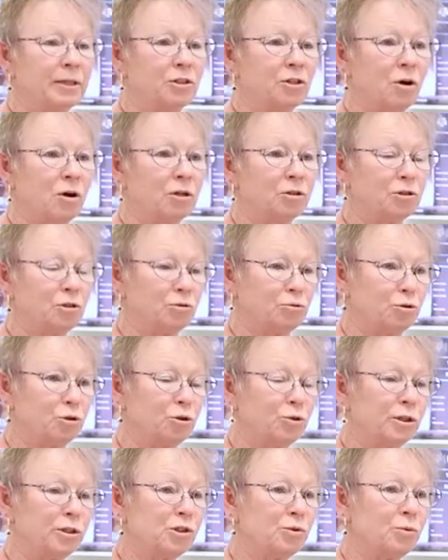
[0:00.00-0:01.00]
dog do
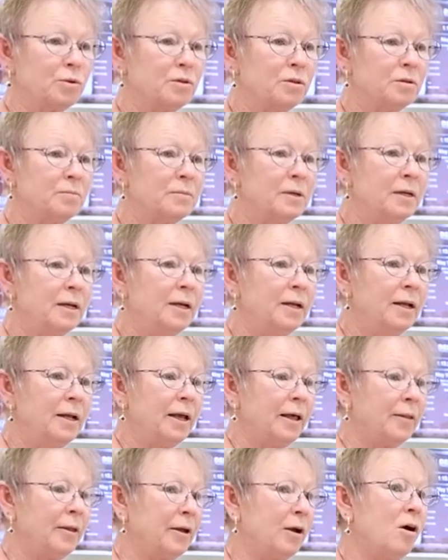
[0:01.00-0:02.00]
tricks with them.
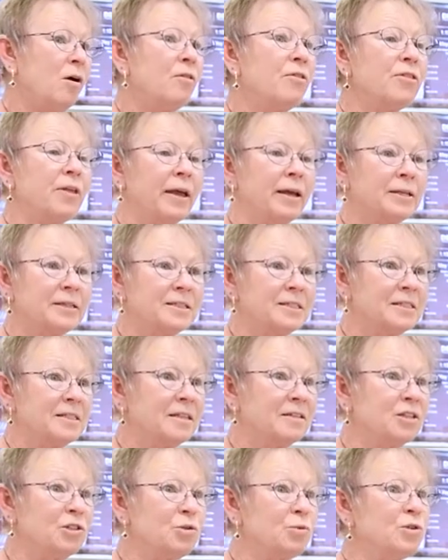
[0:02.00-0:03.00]
And they all thanked us,
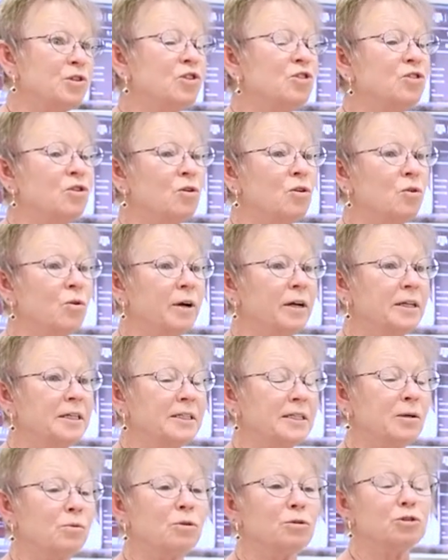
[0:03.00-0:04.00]
said this was so great
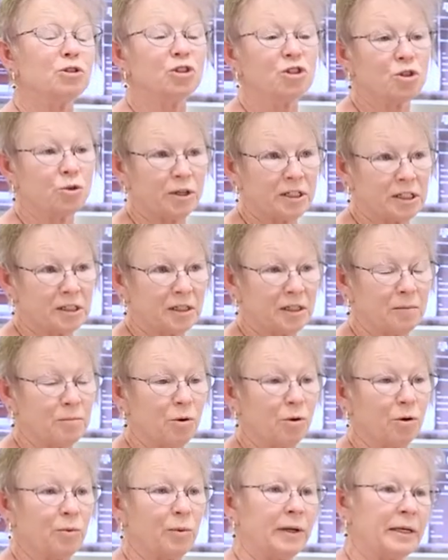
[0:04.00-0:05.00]
because they weren't stressed
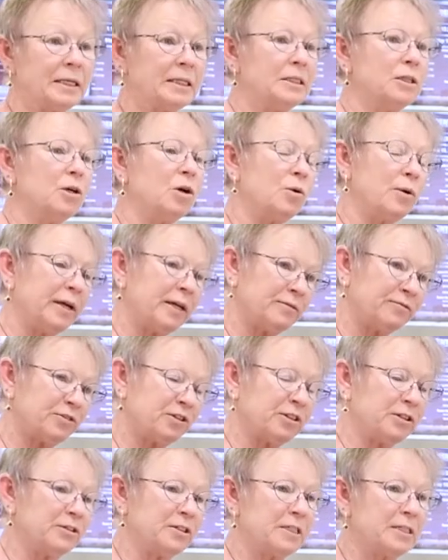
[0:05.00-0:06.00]
anymore, ready to go ahead for
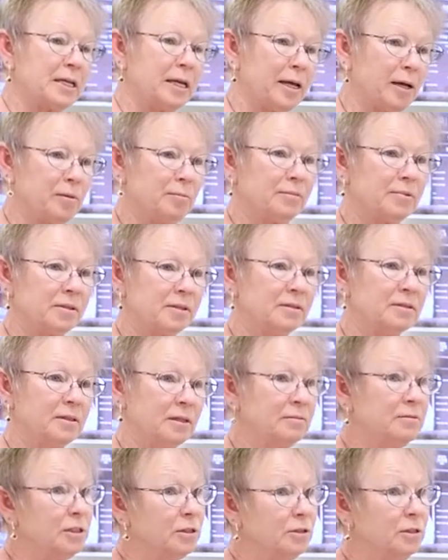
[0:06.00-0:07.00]
their exams.
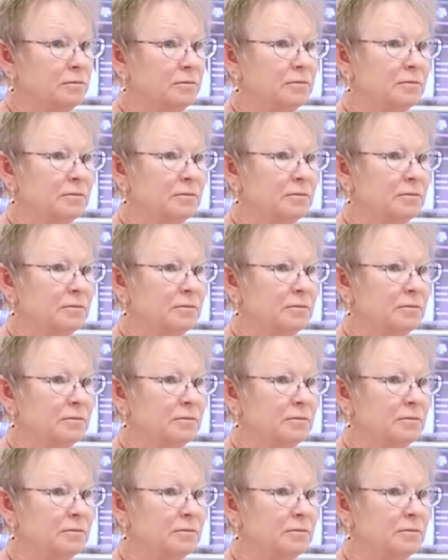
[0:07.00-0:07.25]
That's good.